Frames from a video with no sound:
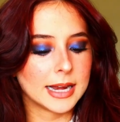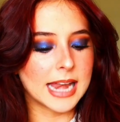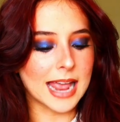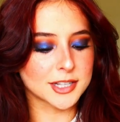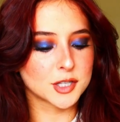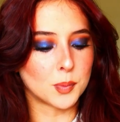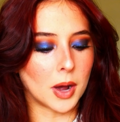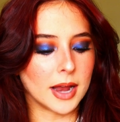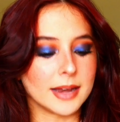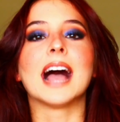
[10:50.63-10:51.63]
Next
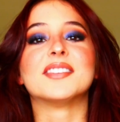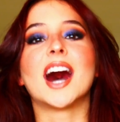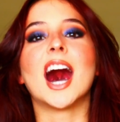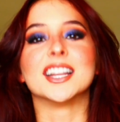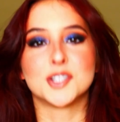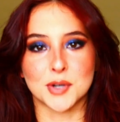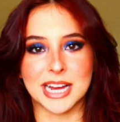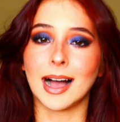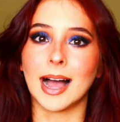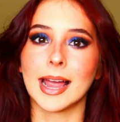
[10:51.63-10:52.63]
one, have a hot
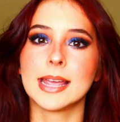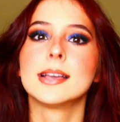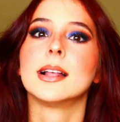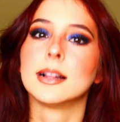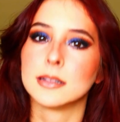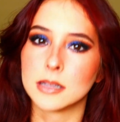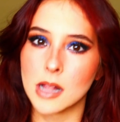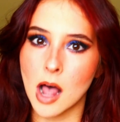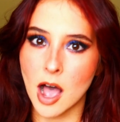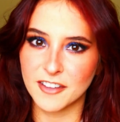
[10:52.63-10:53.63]
drink. I
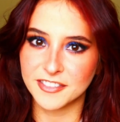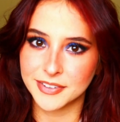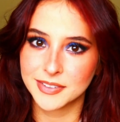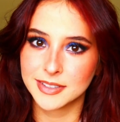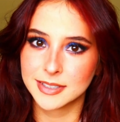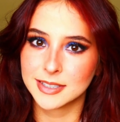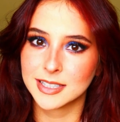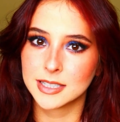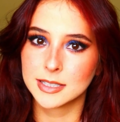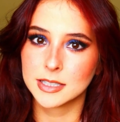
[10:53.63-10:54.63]
love
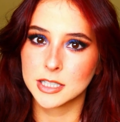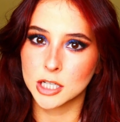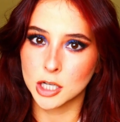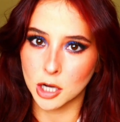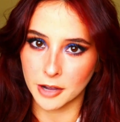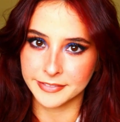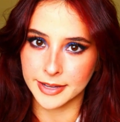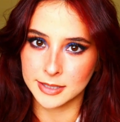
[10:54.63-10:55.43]
coffee.